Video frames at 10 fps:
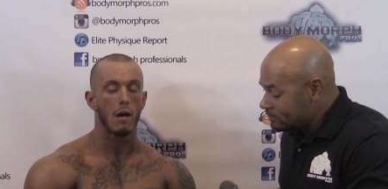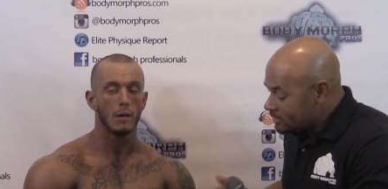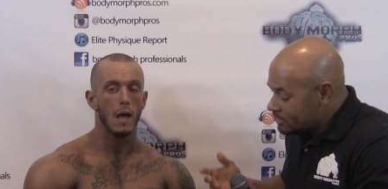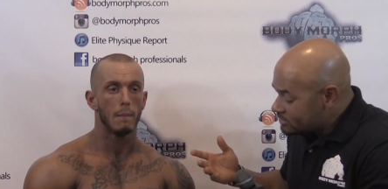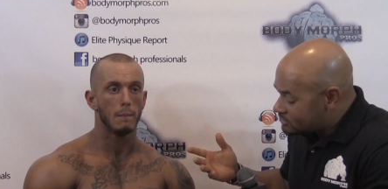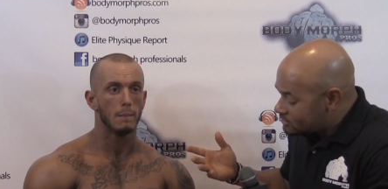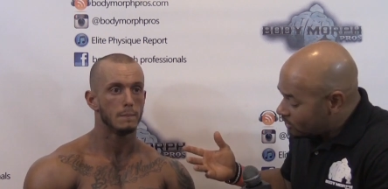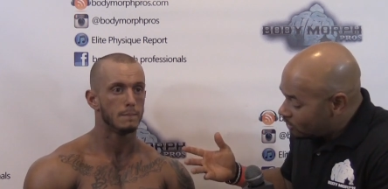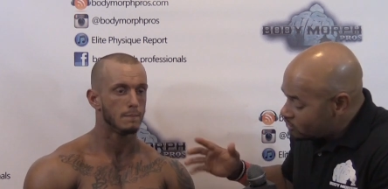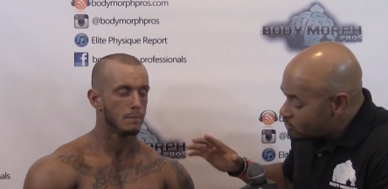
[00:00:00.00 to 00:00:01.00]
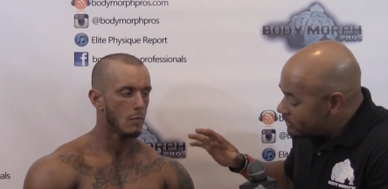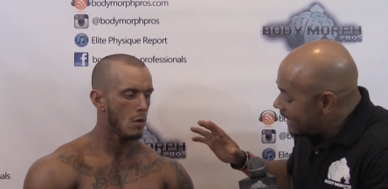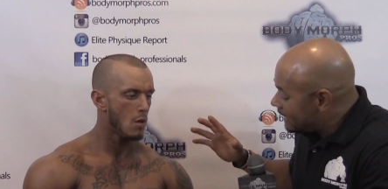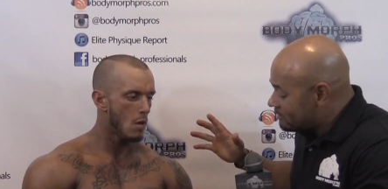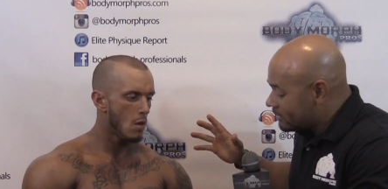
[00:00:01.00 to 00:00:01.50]
Speaker 1: out. Yeah. So you
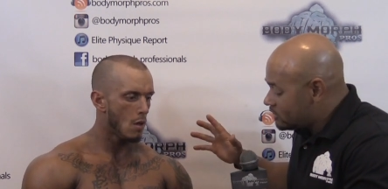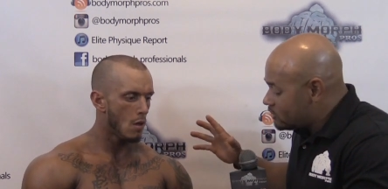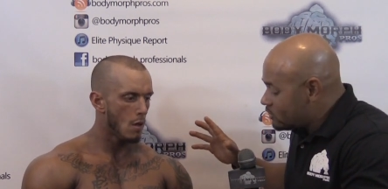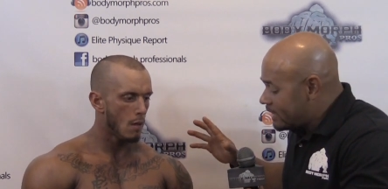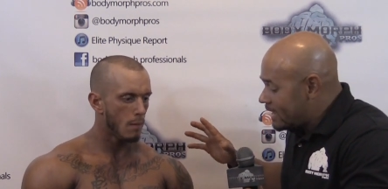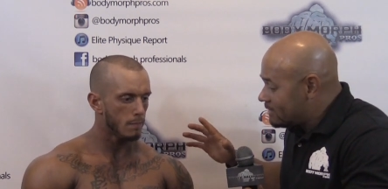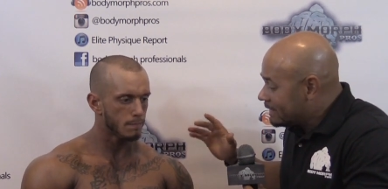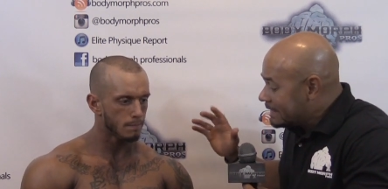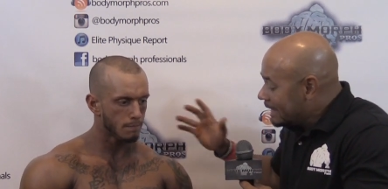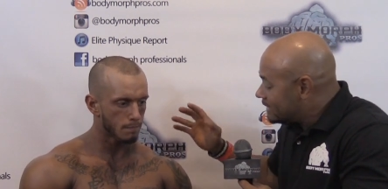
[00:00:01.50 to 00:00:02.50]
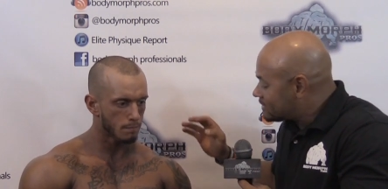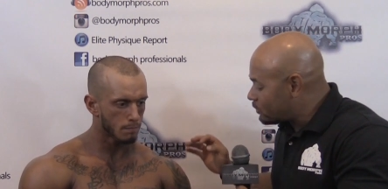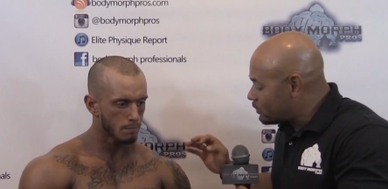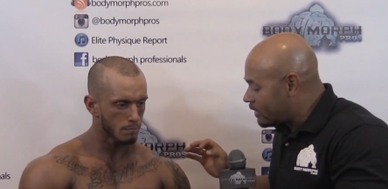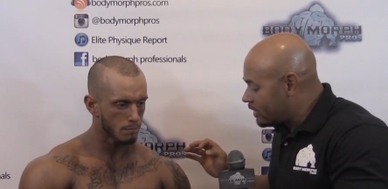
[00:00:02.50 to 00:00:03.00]
can't even you can't even get to
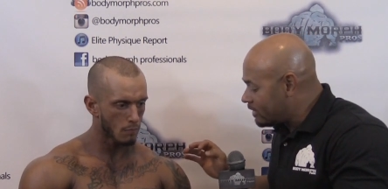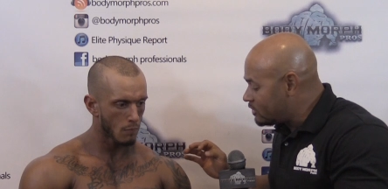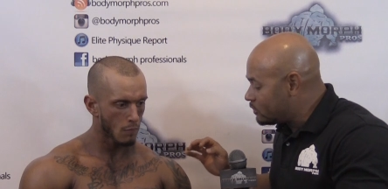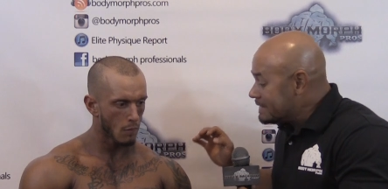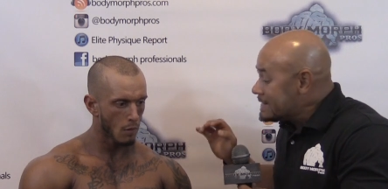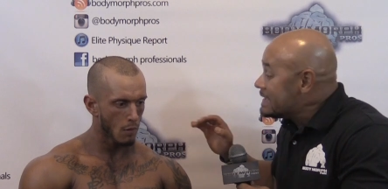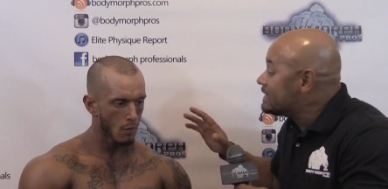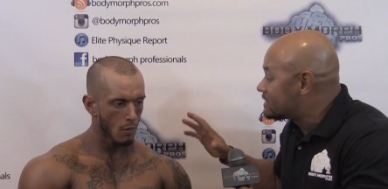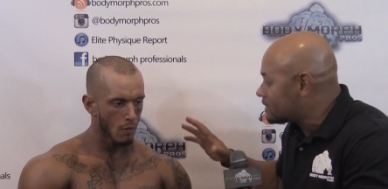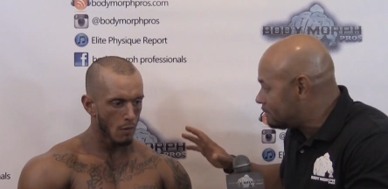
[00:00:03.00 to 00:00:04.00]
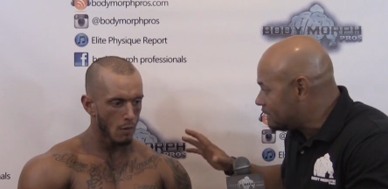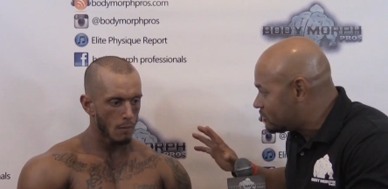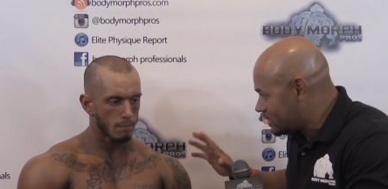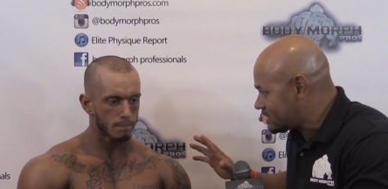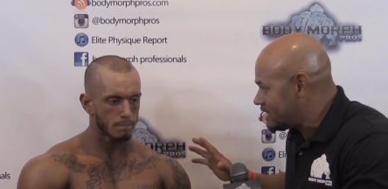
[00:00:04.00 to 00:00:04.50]
where you need to be
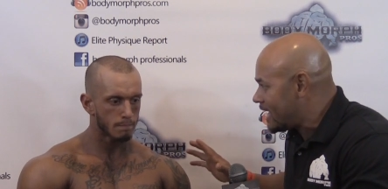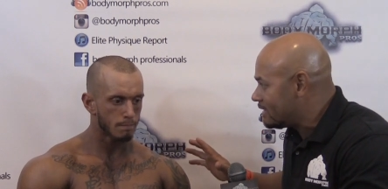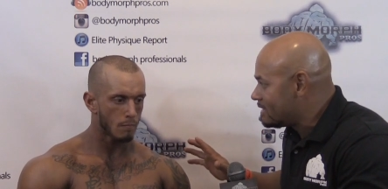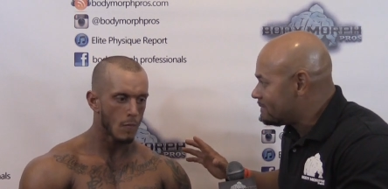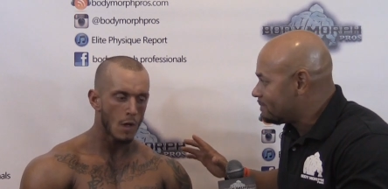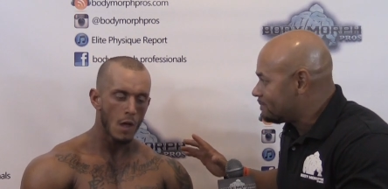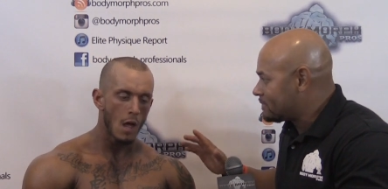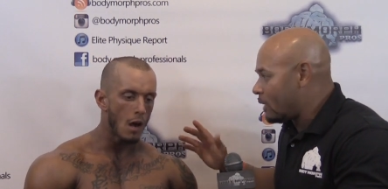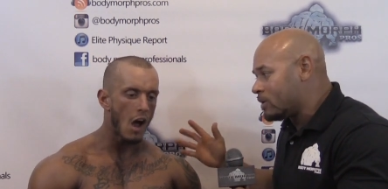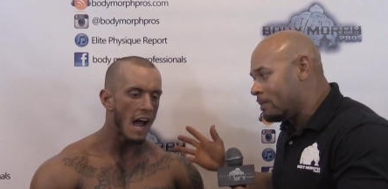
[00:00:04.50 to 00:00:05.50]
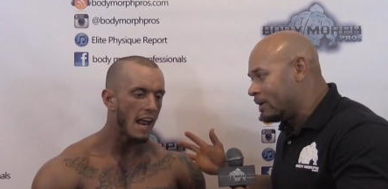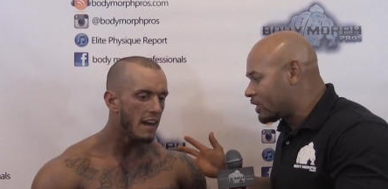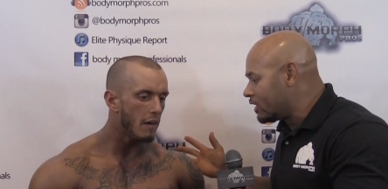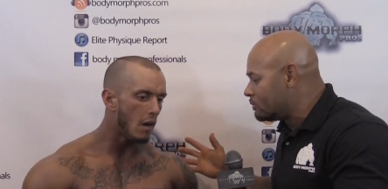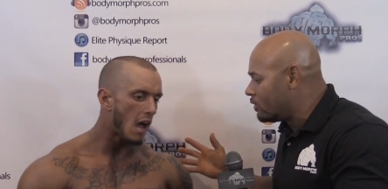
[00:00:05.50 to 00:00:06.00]
just yet. That wouldn't have been
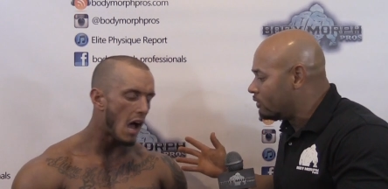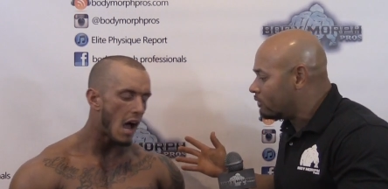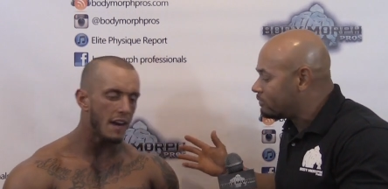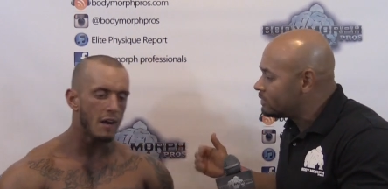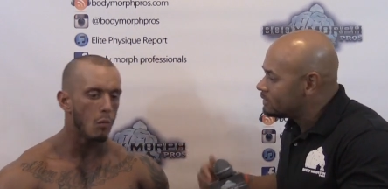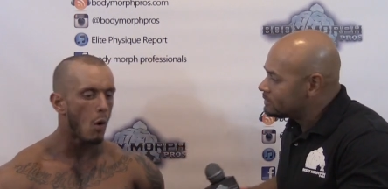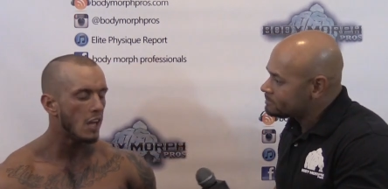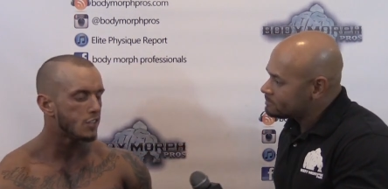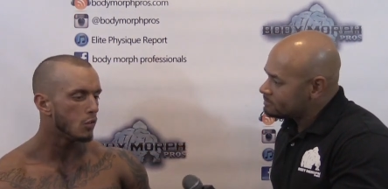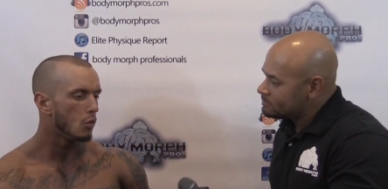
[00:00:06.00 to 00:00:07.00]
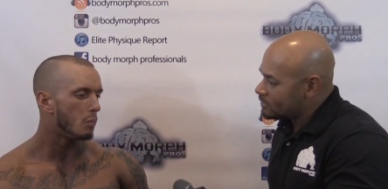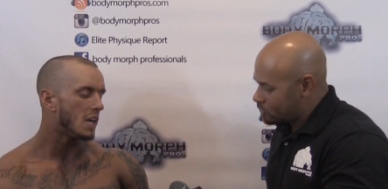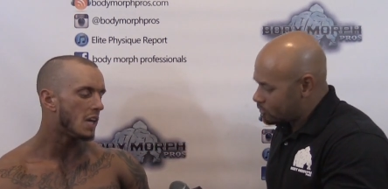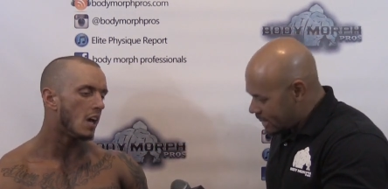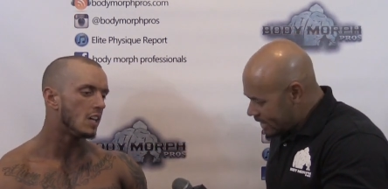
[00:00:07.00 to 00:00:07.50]
I a good
Speaker 2: move. I didn't want to
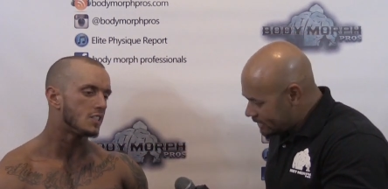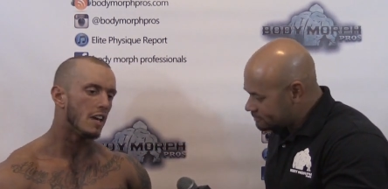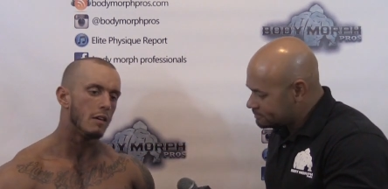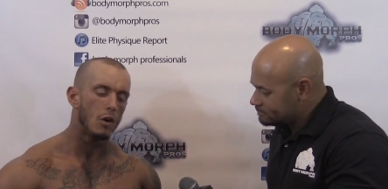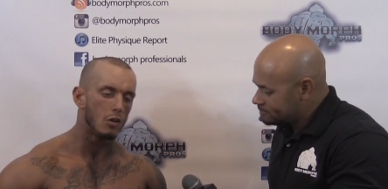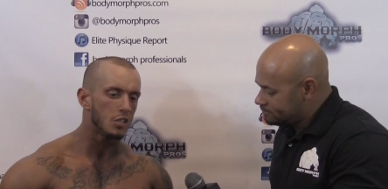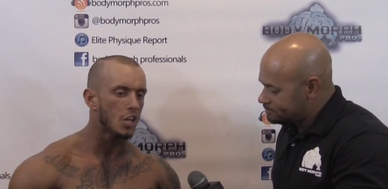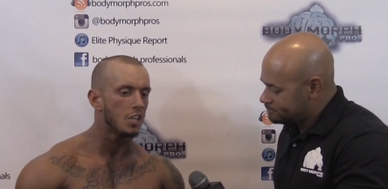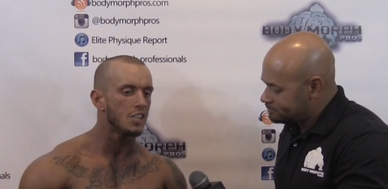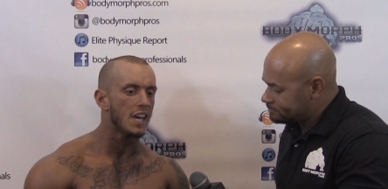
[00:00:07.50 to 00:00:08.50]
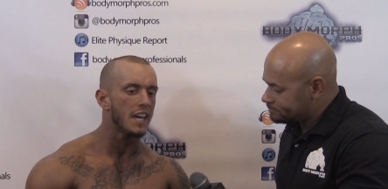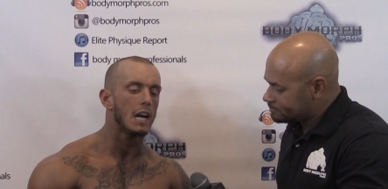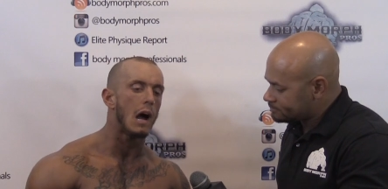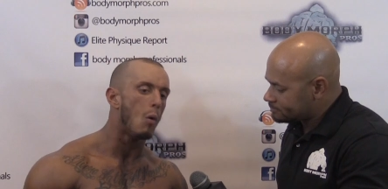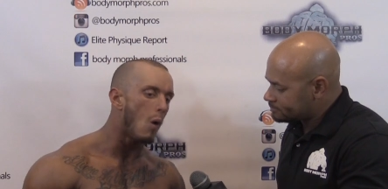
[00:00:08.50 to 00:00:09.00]
because eh, you know you start
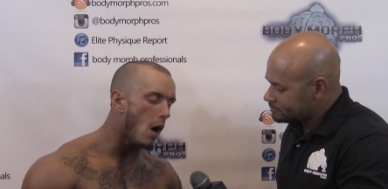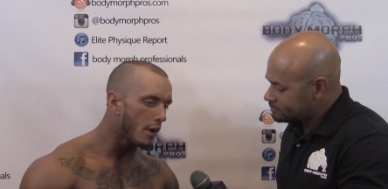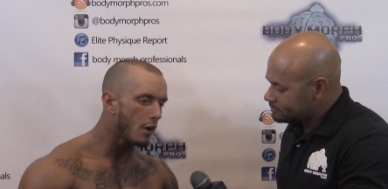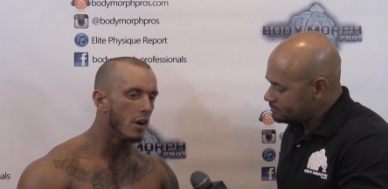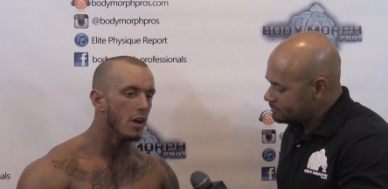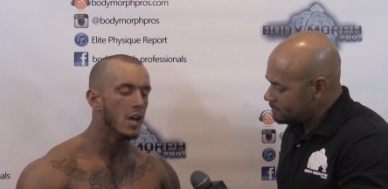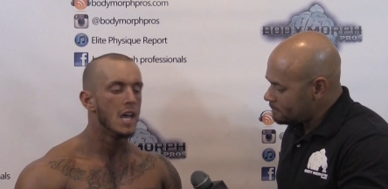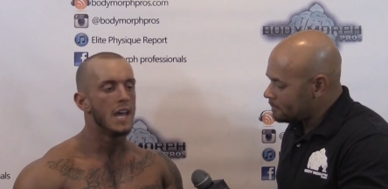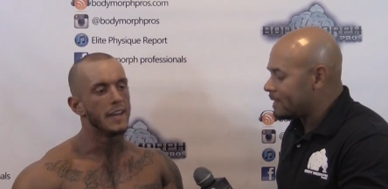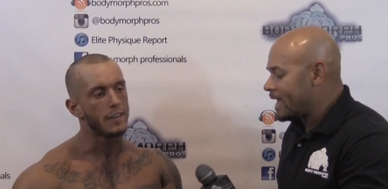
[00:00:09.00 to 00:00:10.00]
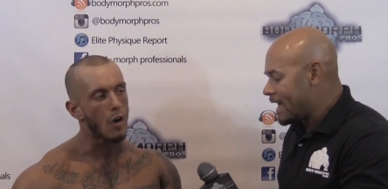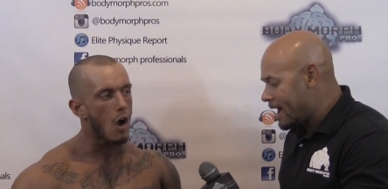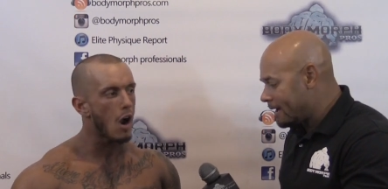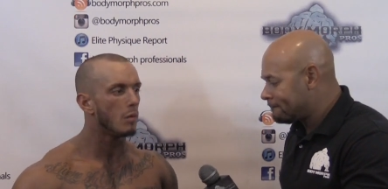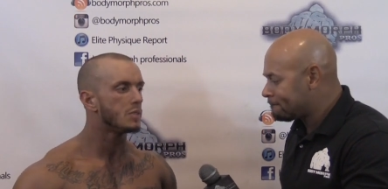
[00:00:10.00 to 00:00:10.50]
taking out water and yeah.
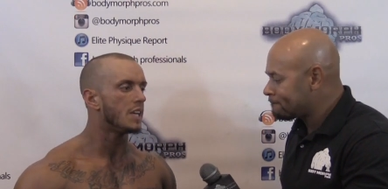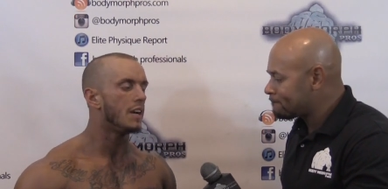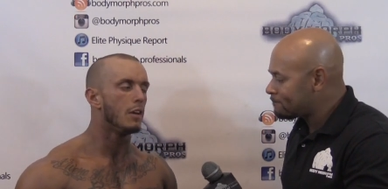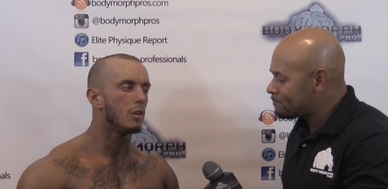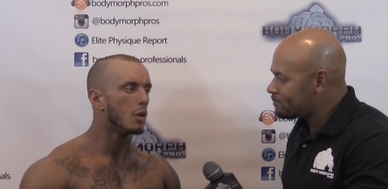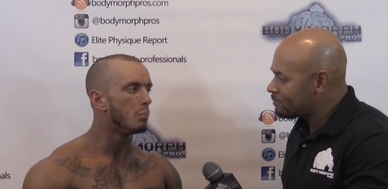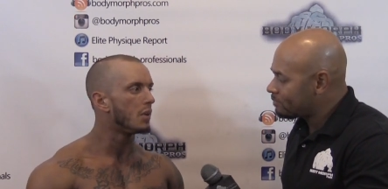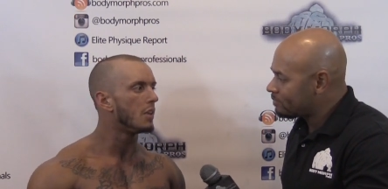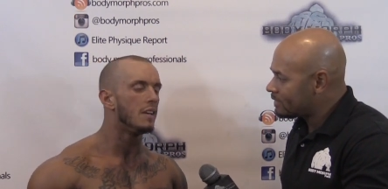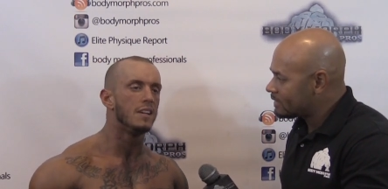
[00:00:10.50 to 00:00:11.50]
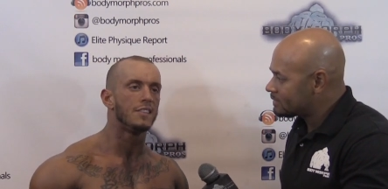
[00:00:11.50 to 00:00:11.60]
carbs, and then you completely